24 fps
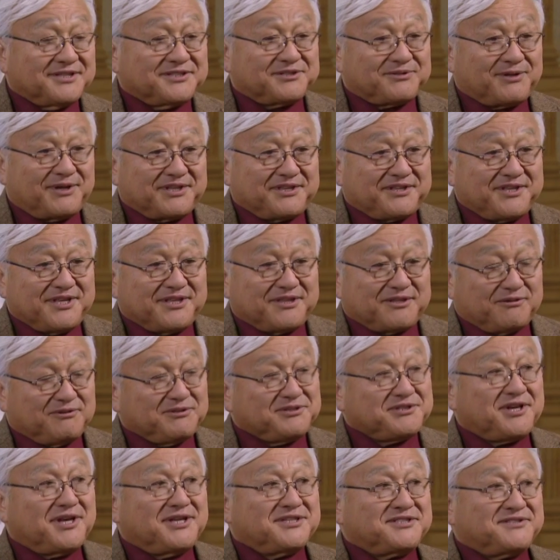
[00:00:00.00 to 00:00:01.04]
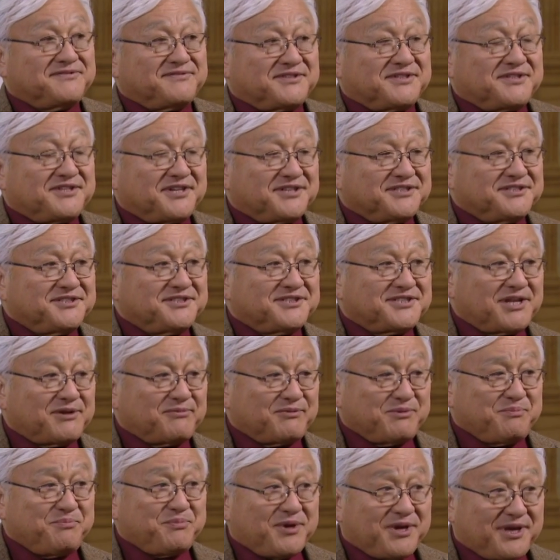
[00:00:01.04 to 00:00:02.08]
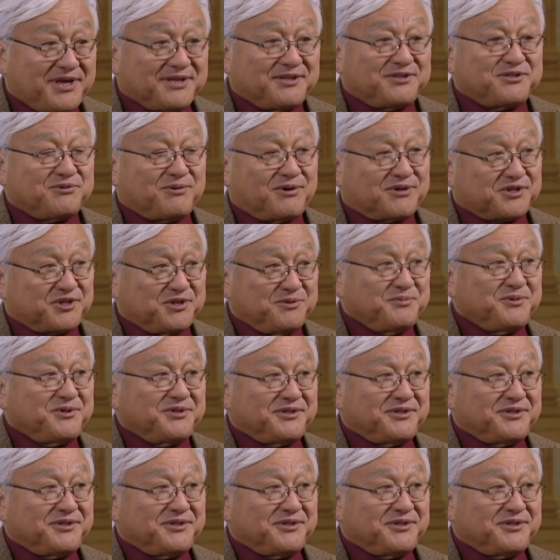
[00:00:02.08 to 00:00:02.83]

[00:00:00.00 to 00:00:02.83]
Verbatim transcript: And so I think those kinds of attentions that we pay to our